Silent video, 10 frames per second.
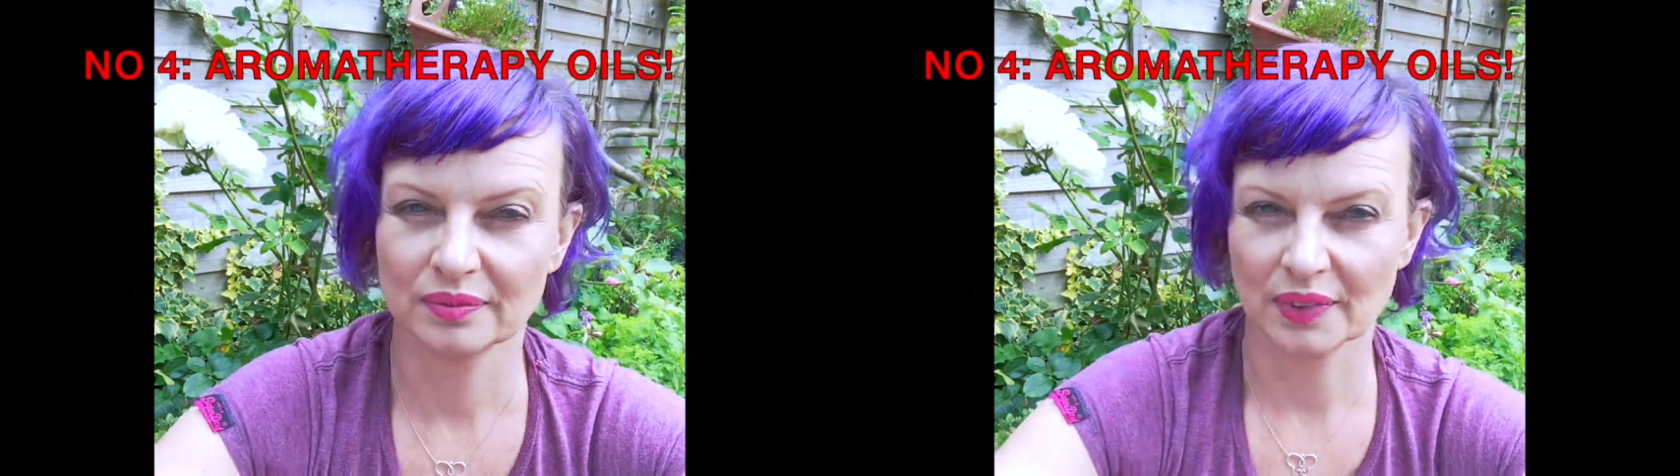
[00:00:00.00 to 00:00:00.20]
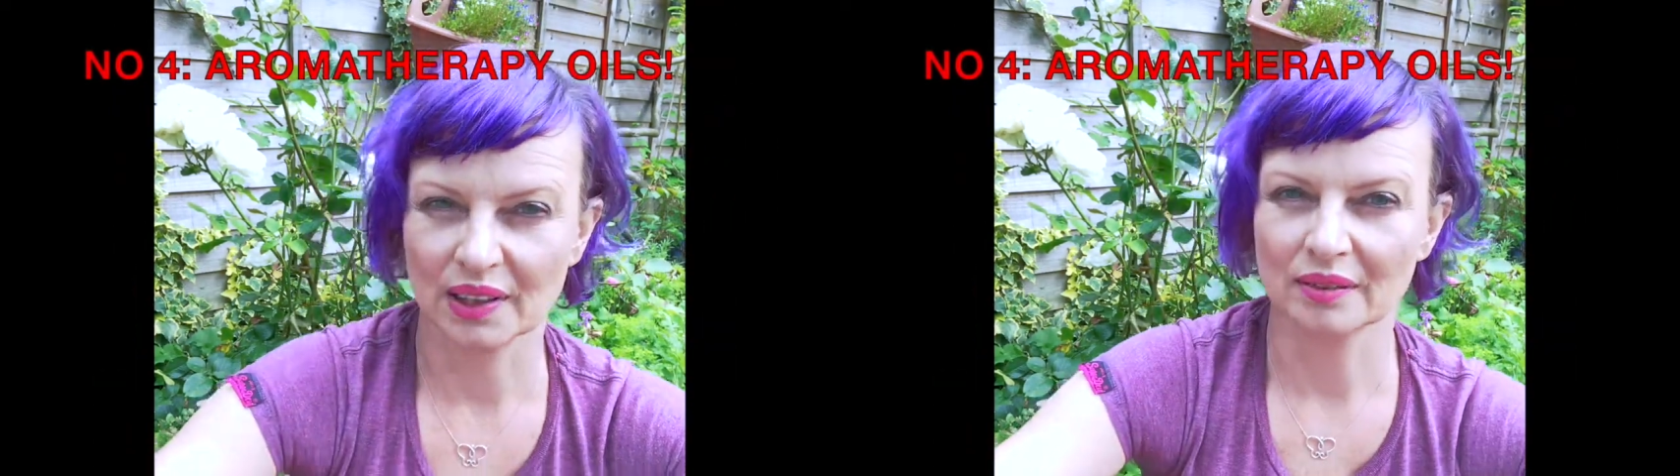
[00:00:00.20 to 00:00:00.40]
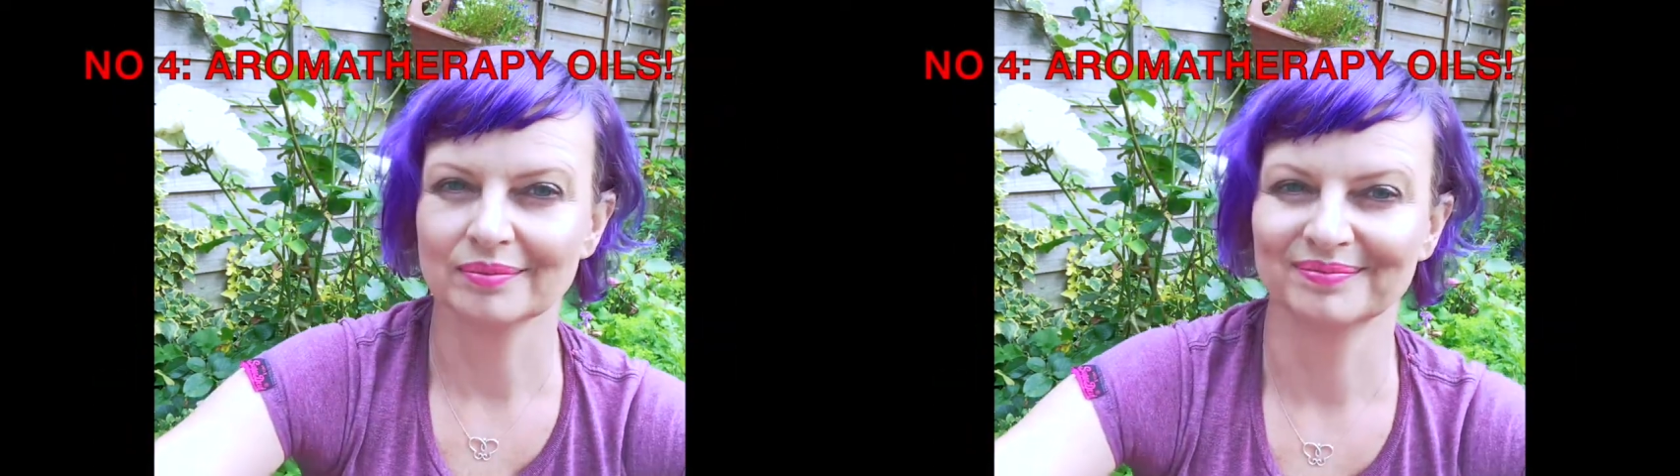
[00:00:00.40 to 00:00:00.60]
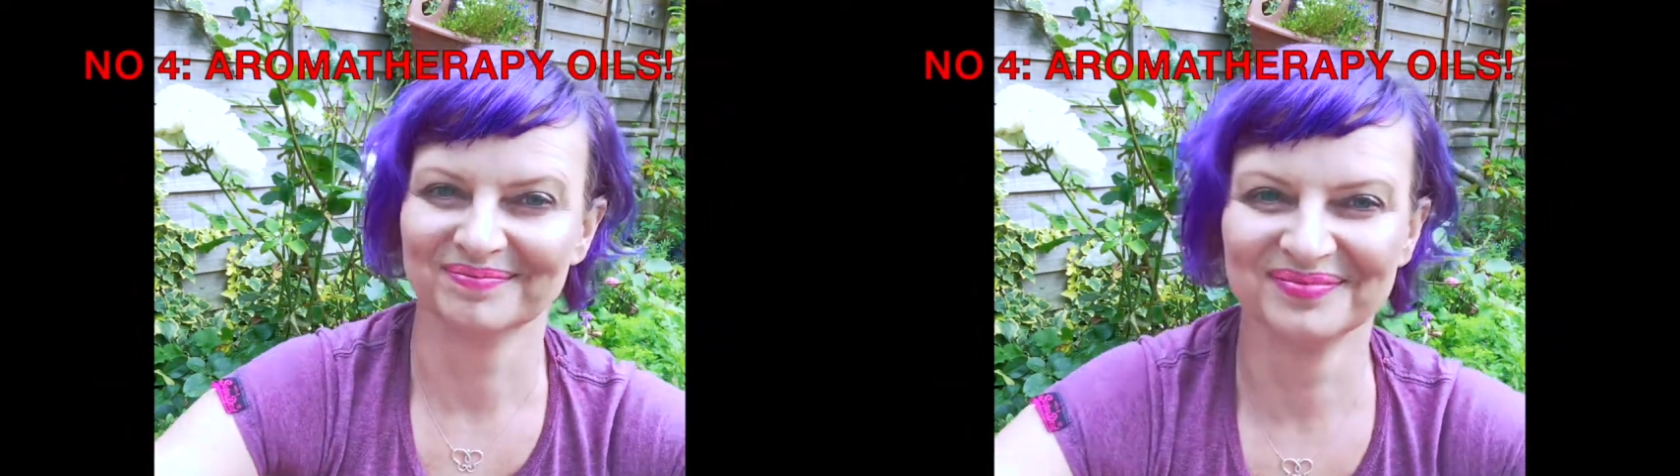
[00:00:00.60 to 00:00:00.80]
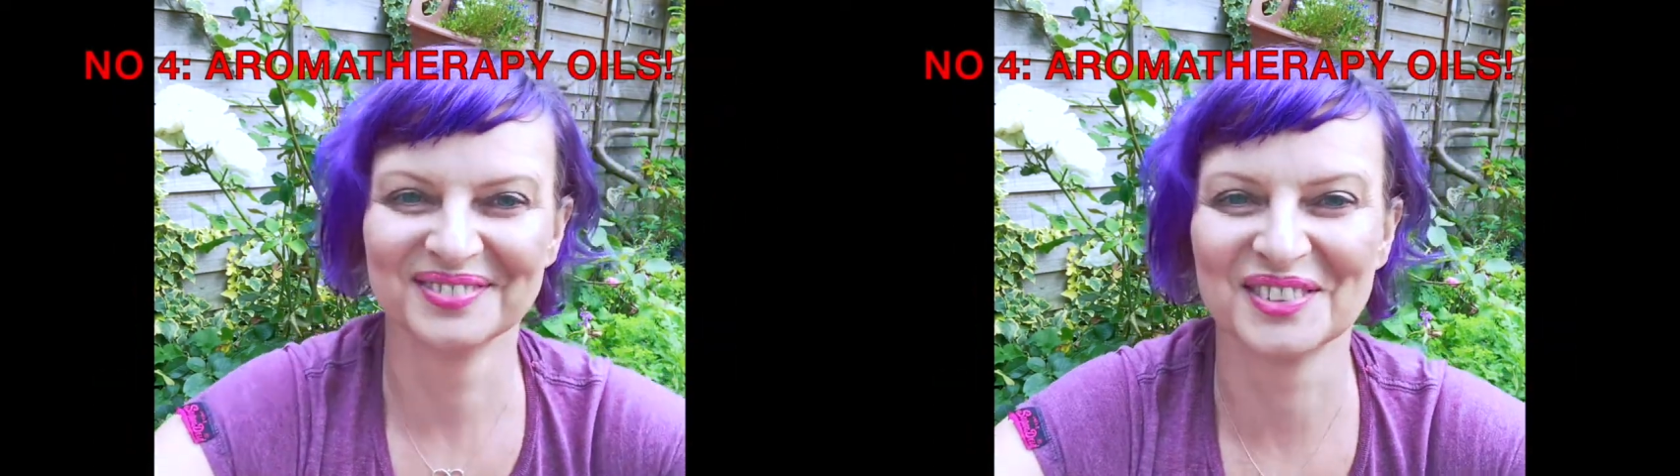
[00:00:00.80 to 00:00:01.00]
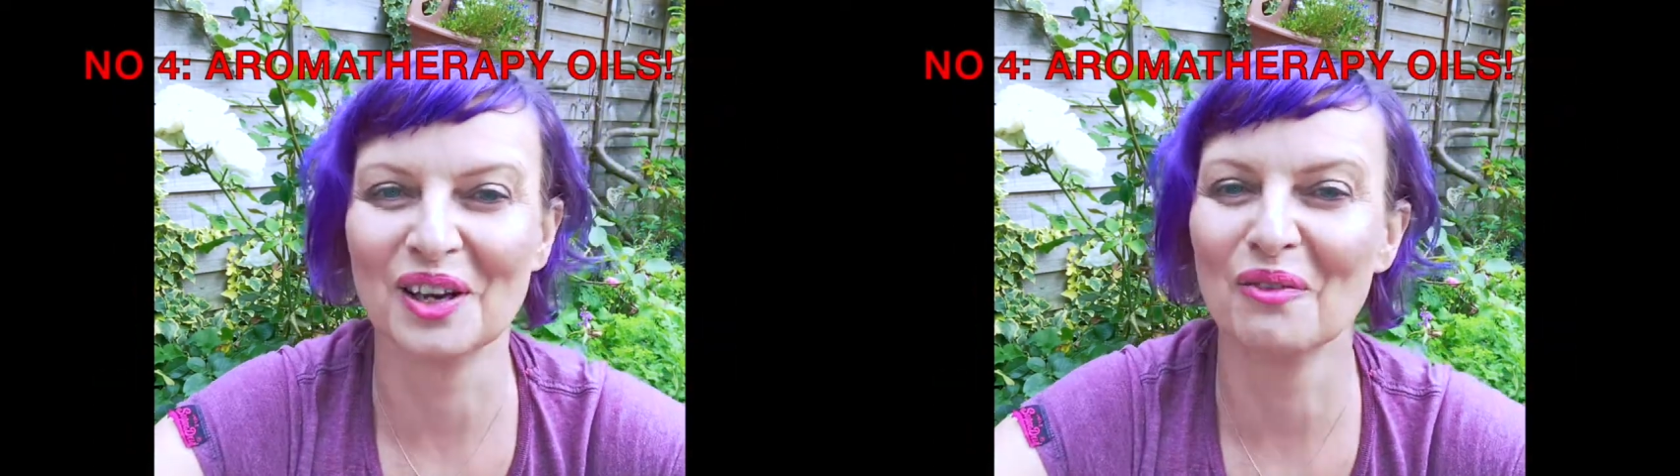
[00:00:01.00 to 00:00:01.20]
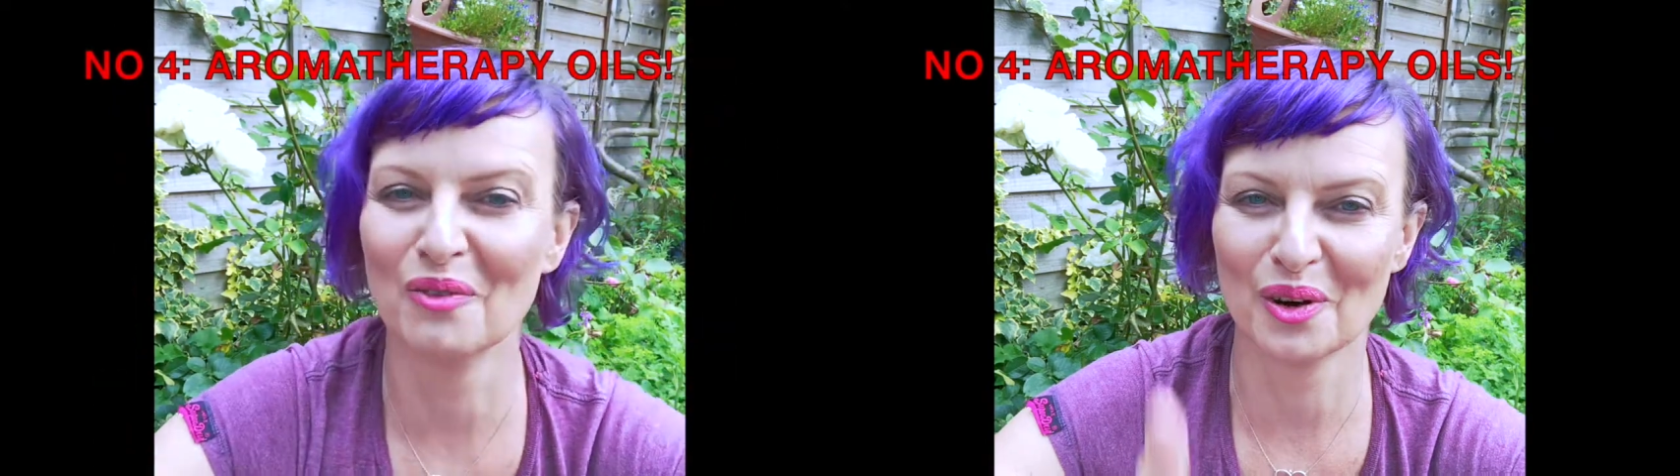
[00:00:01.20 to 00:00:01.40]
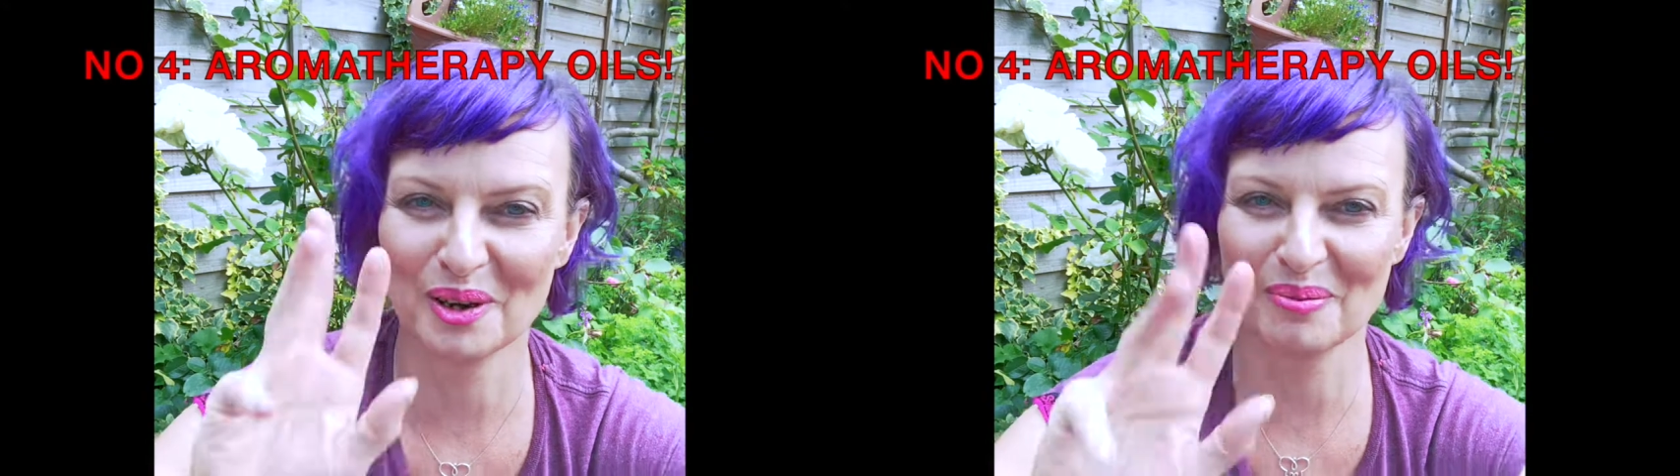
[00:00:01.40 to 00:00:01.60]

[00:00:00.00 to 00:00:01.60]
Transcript: Now, don't worry